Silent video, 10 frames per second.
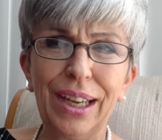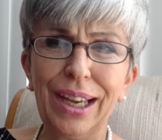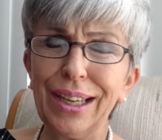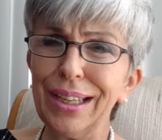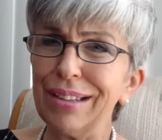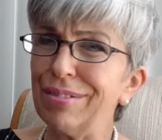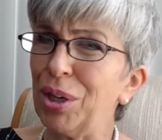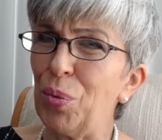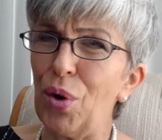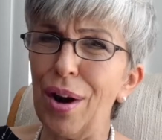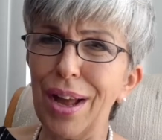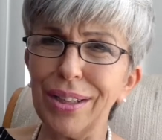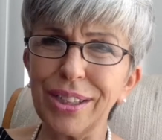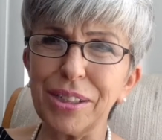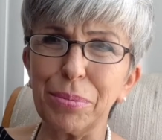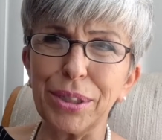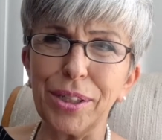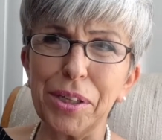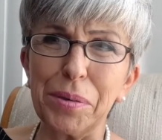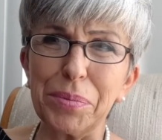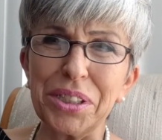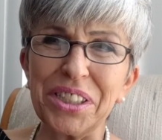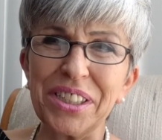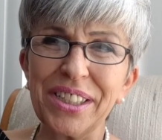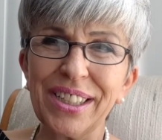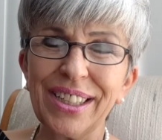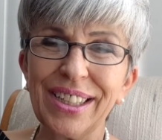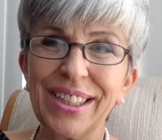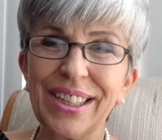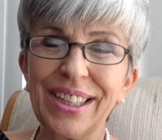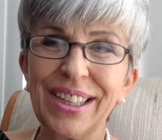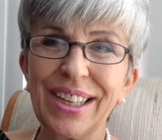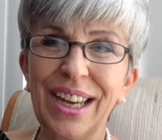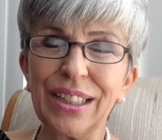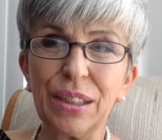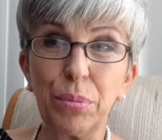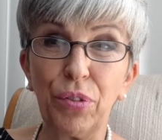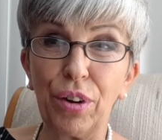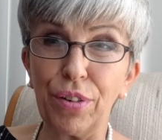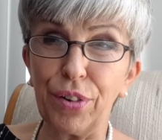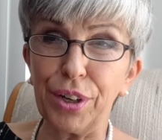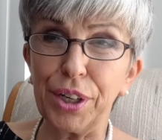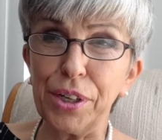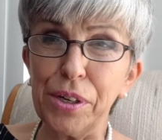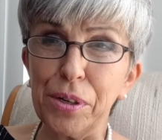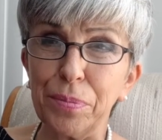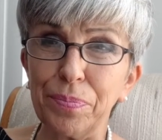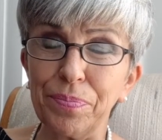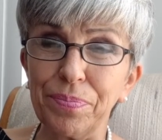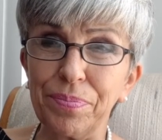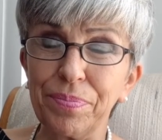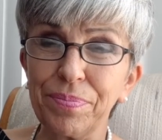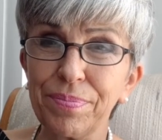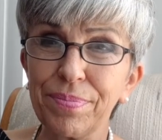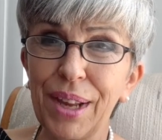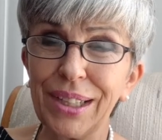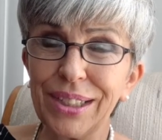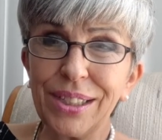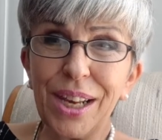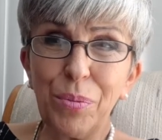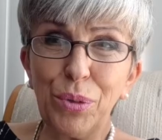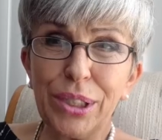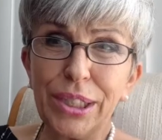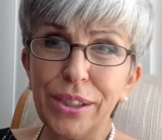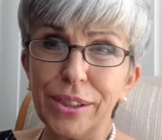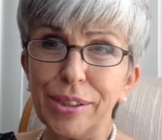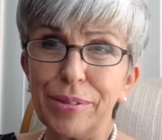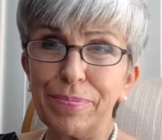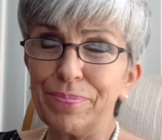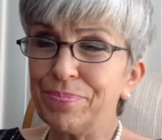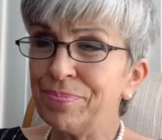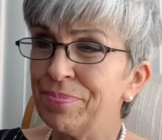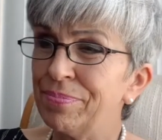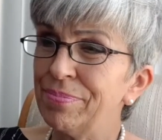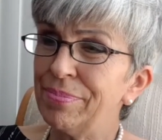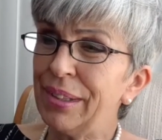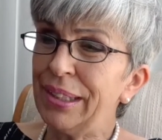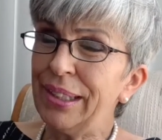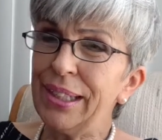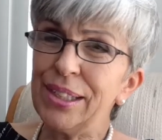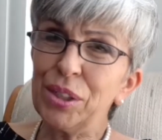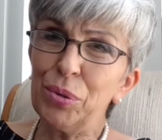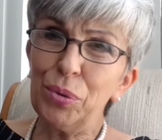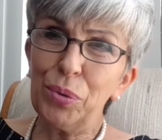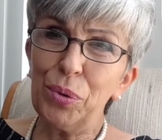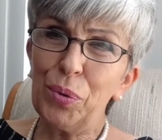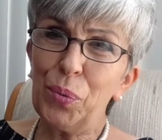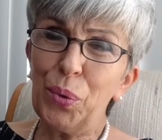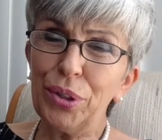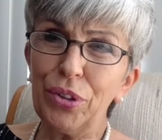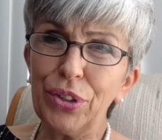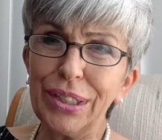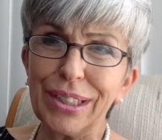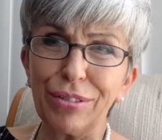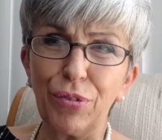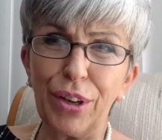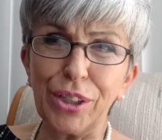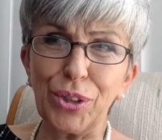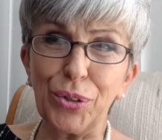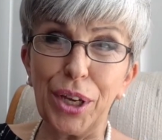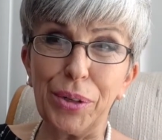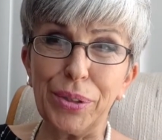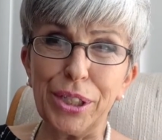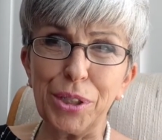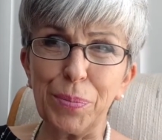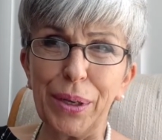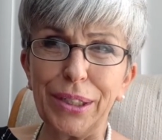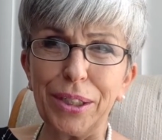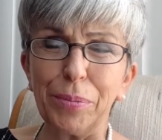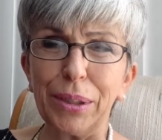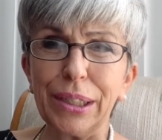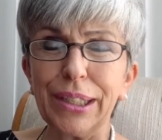It can get very wild sometimes, and it can be very, very calm. And the same with dance. So one of the things I reflect on now in this pandemic